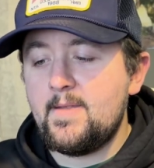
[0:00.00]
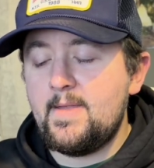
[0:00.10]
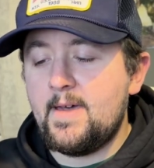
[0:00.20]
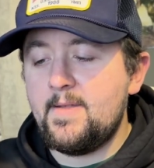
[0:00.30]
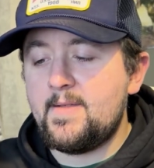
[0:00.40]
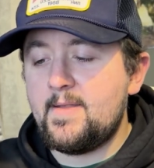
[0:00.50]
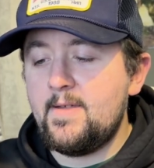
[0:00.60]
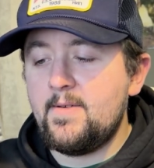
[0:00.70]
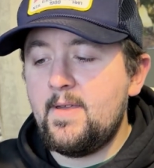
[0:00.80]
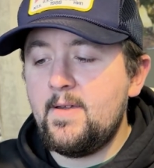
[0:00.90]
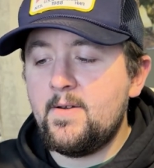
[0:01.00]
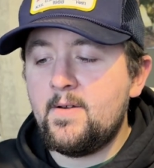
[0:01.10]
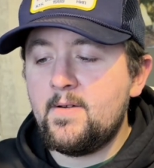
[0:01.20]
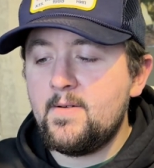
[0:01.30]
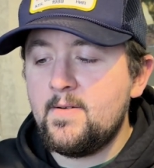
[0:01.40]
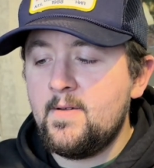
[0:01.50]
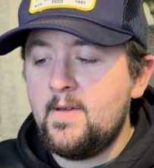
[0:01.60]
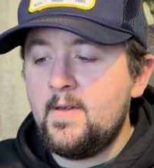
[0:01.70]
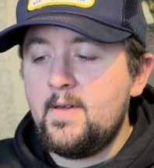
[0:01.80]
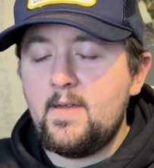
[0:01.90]
Now, this steel here
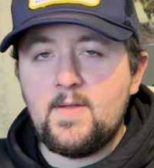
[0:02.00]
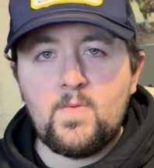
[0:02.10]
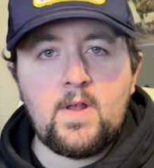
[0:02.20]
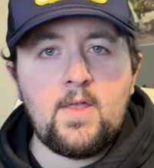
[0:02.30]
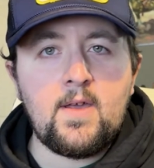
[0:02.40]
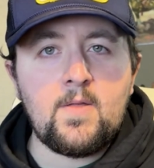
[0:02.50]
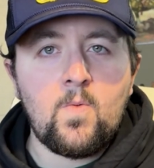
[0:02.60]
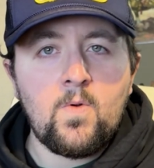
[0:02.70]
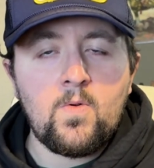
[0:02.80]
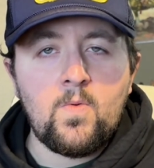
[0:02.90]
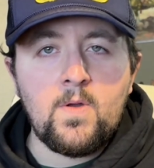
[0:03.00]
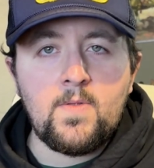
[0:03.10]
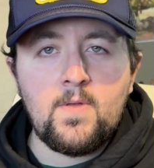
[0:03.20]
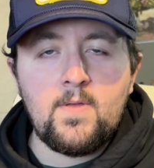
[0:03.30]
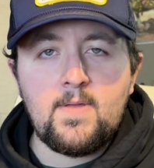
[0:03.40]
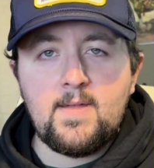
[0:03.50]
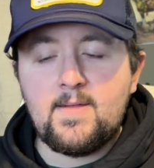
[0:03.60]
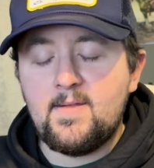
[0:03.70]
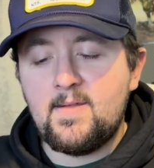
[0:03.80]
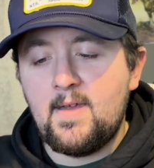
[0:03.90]
is what I like to work with. This
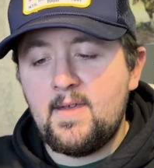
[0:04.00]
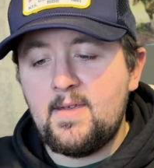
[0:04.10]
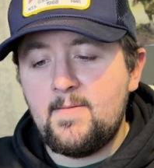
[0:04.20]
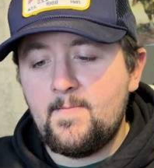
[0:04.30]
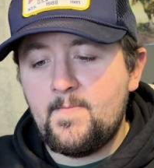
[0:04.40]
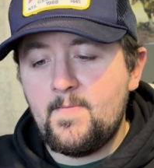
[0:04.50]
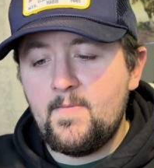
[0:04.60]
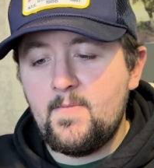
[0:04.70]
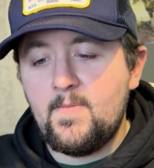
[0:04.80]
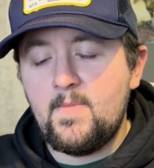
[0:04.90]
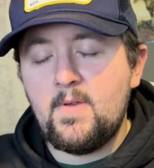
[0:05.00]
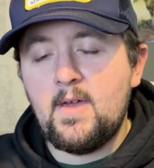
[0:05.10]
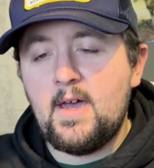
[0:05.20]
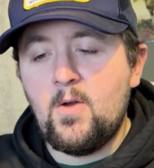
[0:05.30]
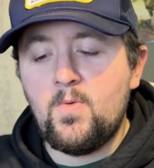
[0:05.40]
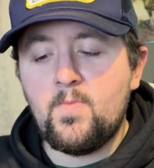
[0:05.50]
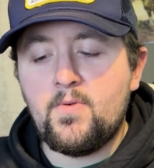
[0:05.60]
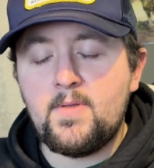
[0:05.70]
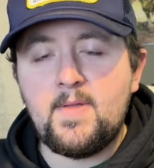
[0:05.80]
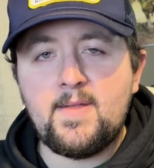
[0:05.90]
is I would
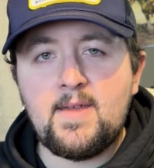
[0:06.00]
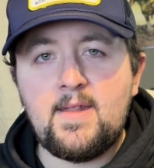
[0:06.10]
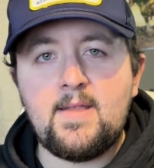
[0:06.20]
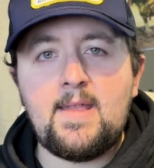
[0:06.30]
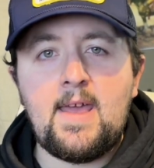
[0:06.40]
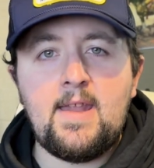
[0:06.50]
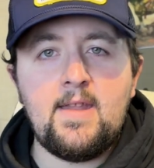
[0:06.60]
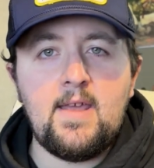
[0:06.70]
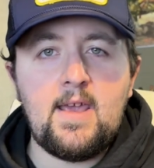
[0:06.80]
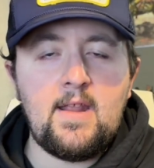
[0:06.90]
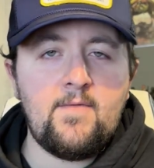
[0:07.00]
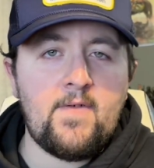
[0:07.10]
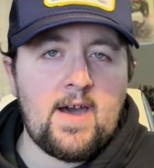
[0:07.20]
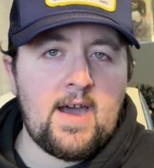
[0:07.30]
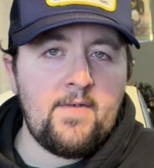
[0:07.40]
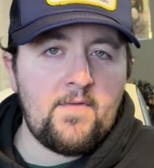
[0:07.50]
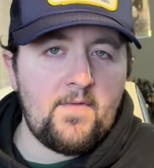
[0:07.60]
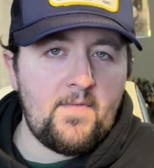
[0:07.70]
put this at a 1085.